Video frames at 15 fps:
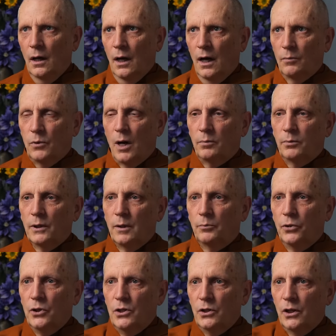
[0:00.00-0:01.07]
have properly
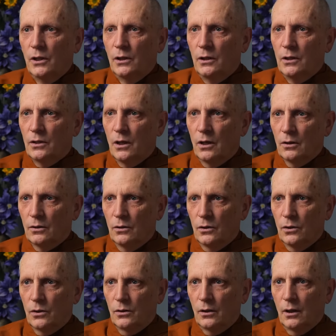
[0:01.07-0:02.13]
appreciated these
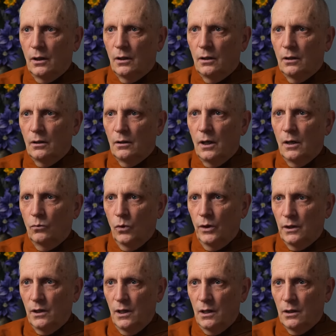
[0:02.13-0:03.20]
characters uh, and what
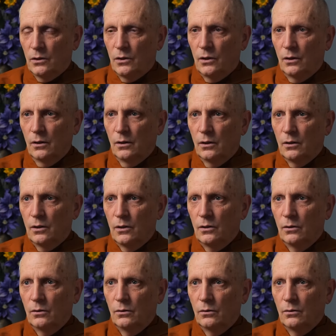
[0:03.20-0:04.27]
it takes.
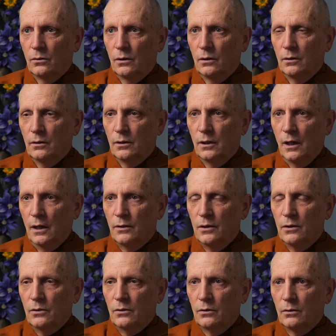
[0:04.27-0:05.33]
So yeah,
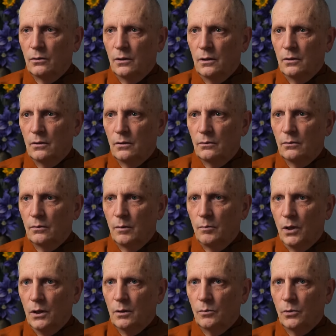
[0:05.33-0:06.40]
these are, these are
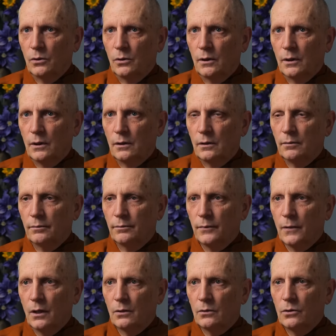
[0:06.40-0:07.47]
remarkable uh,
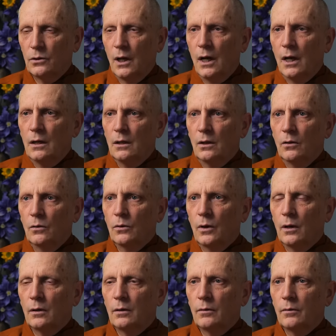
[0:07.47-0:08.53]
characters. You know,
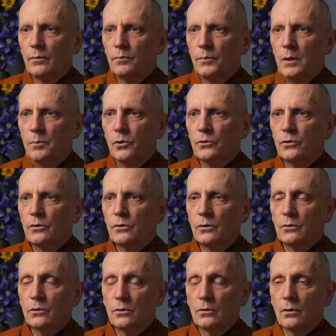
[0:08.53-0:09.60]
uh, people's
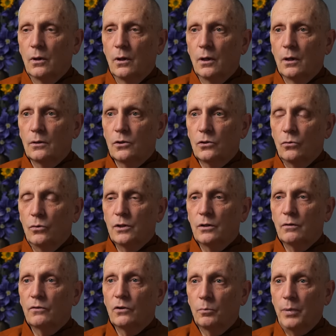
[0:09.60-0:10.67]
uh, stories
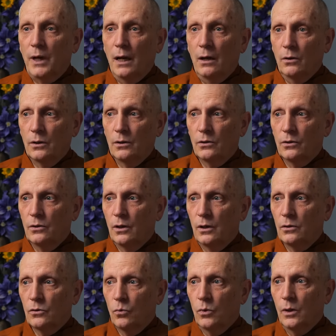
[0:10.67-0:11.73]
of their parents
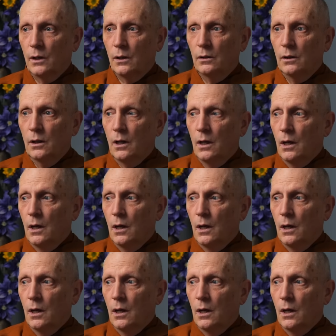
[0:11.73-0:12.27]
as well.